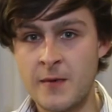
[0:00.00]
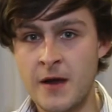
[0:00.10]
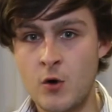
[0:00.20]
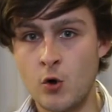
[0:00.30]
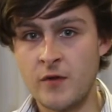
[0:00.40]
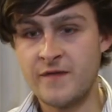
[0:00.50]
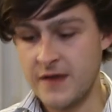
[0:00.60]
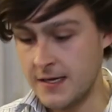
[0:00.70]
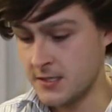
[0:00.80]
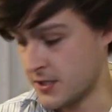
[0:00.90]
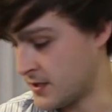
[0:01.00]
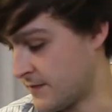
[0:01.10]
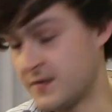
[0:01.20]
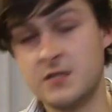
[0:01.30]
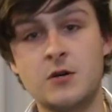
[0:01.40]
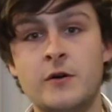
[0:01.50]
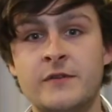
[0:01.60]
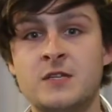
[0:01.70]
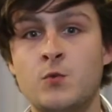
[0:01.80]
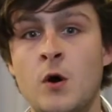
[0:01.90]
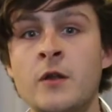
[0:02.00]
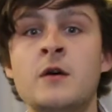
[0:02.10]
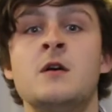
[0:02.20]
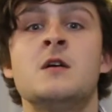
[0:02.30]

about all the features of the Cyrus One,